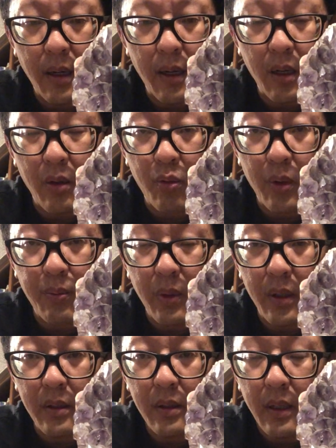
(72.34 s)
the iron
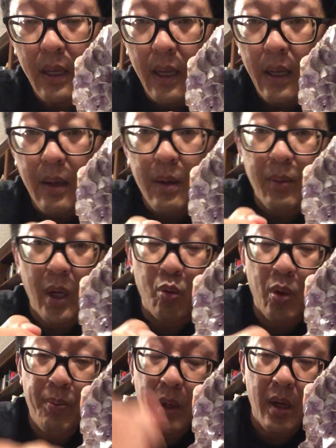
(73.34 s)
3+ by
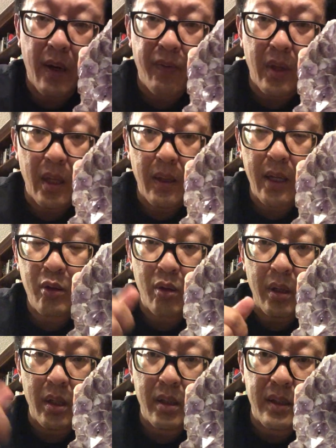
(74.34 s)
ripping off an
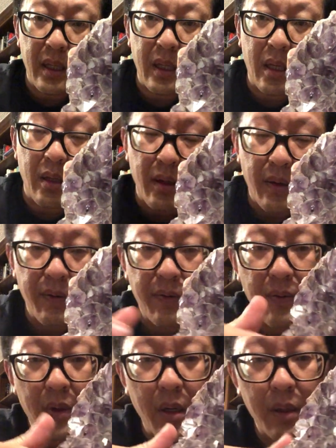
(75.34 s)
electron and sending it
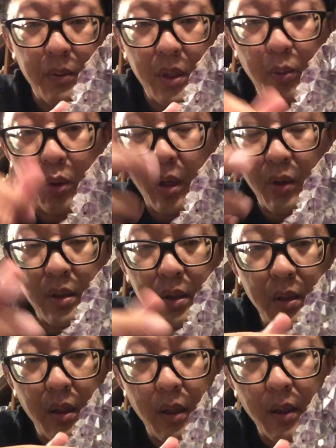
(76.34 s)
off somewhere
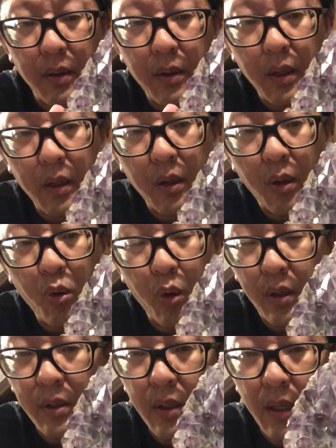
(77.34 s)
else in the
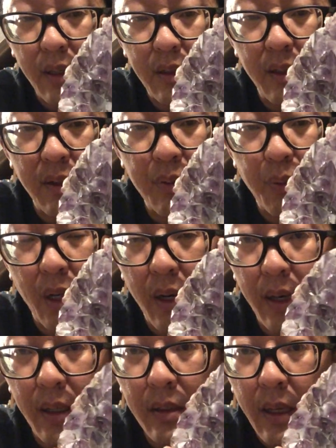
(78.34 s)
quartz. And this leaves
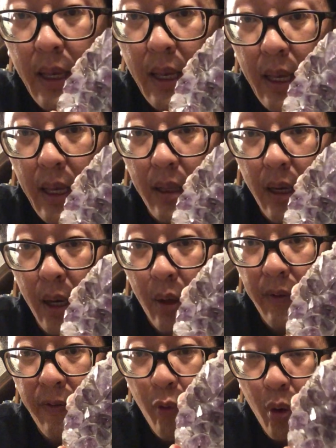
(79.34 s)
behind an
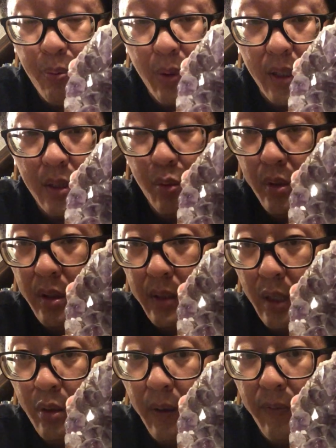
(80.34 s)
iron 4+, which is
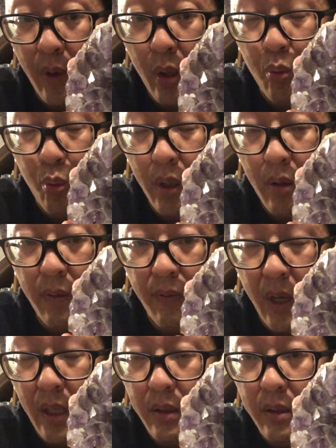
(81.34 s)
actually a very weird
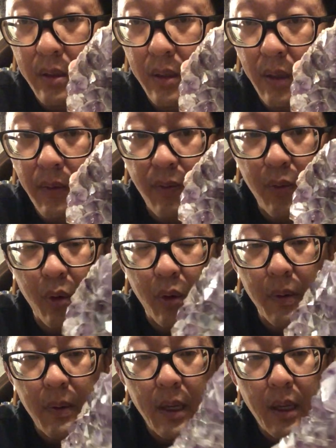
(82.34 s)
valence state
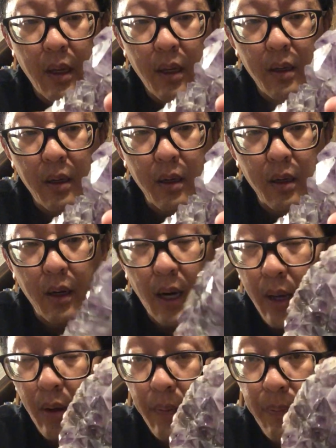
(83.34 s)
for
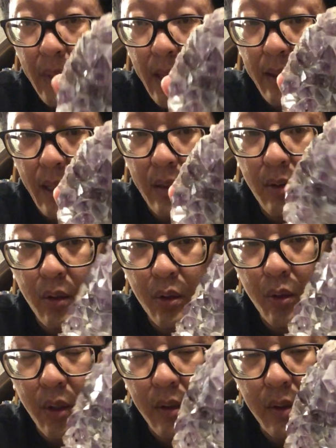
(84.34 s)
iron, and that's
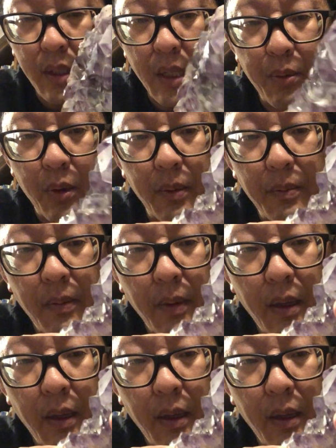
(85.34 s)
also unstable.